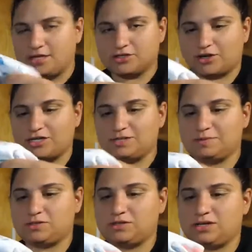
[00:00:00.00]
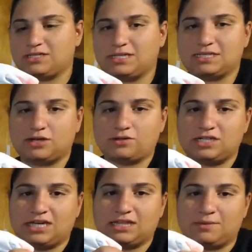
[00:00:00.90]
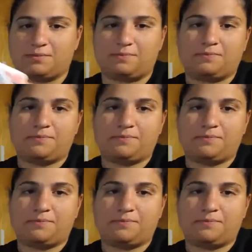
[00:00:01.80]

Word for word: Scrunch it between your hands like so till you get the